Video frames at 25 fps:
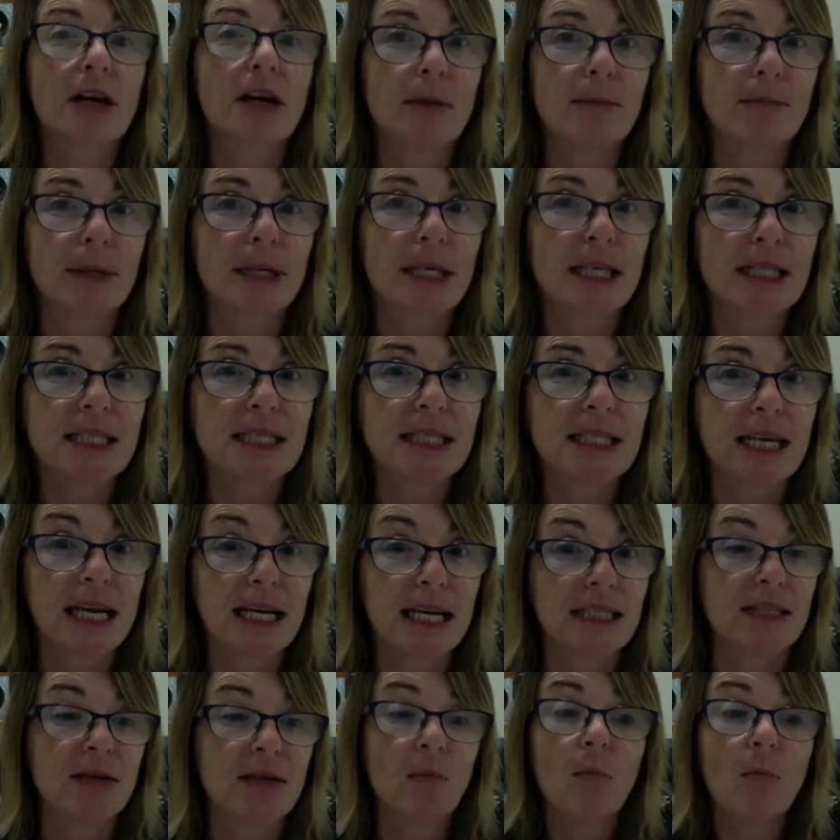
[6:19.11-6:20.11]
company
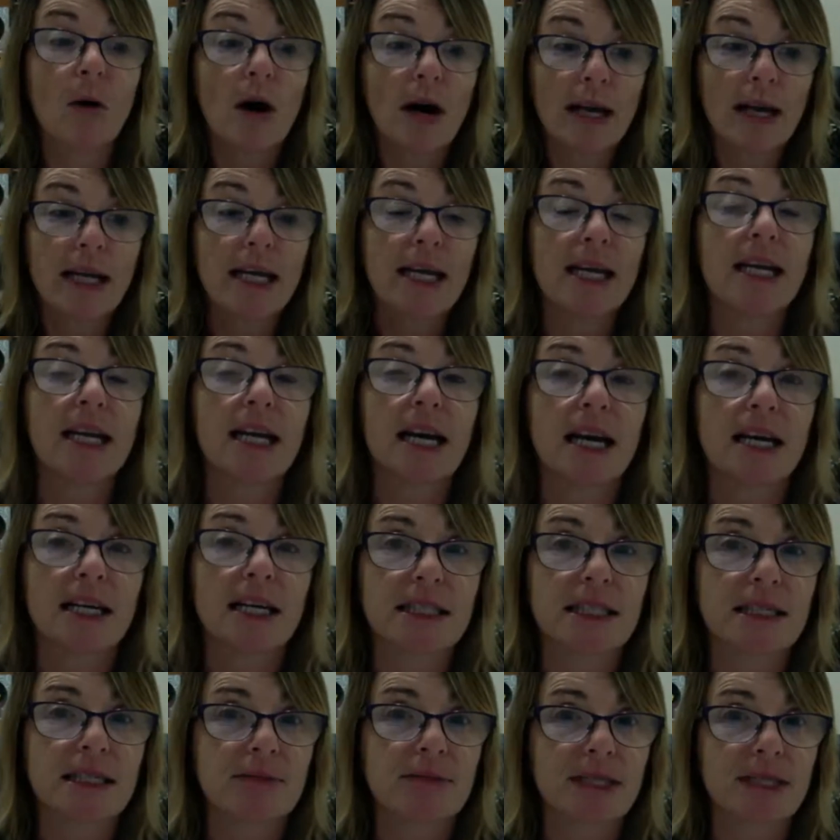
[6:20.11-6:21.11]
stands and why he
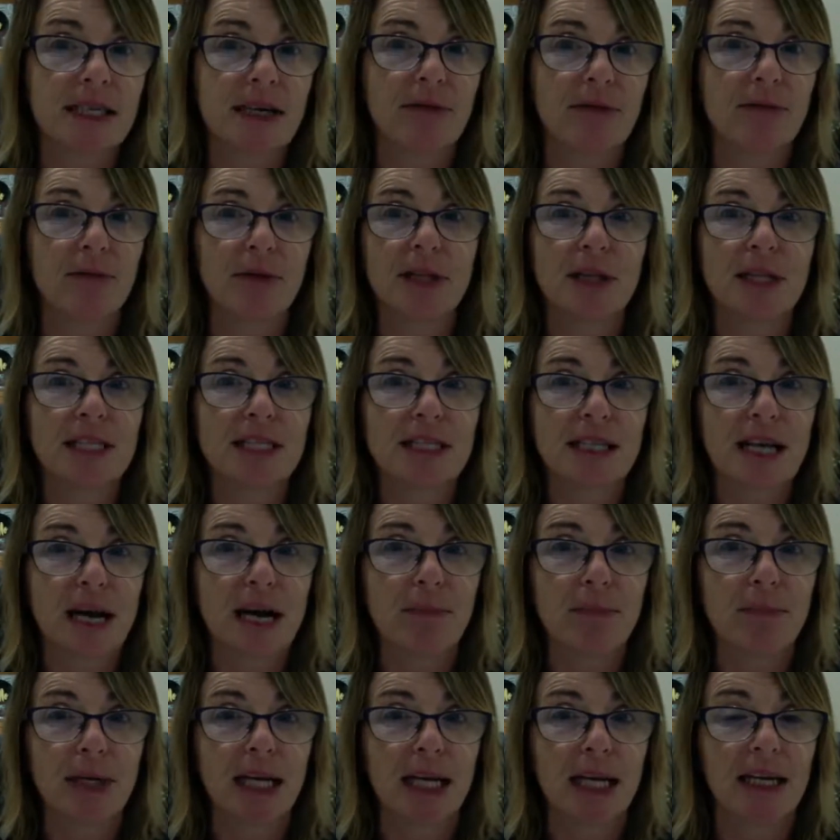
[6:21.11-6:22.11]
aligned himself with this
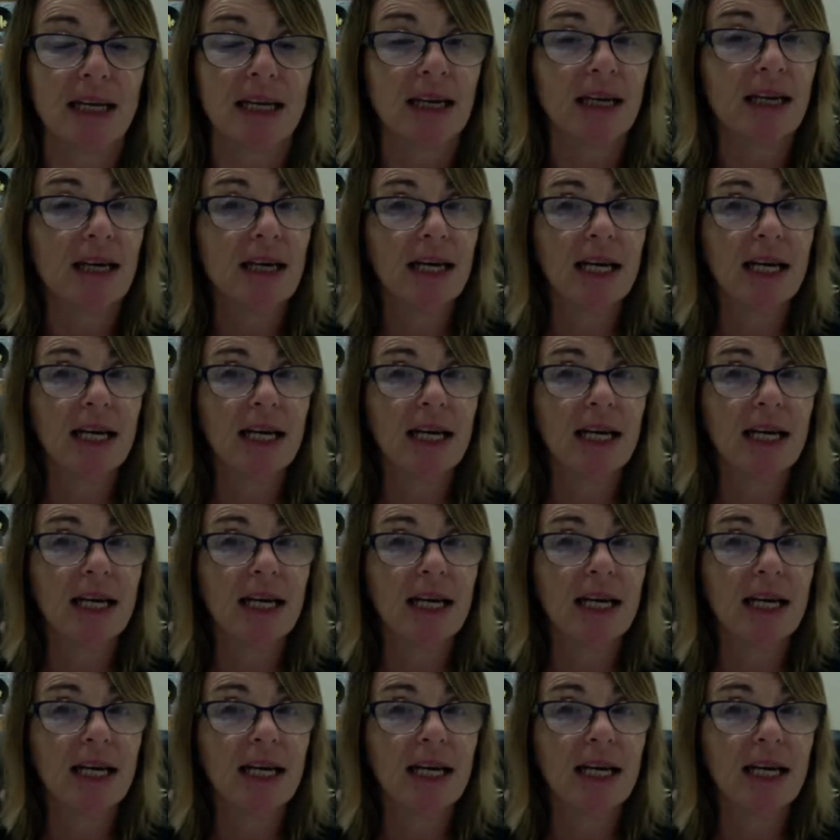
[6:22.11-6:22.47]
company.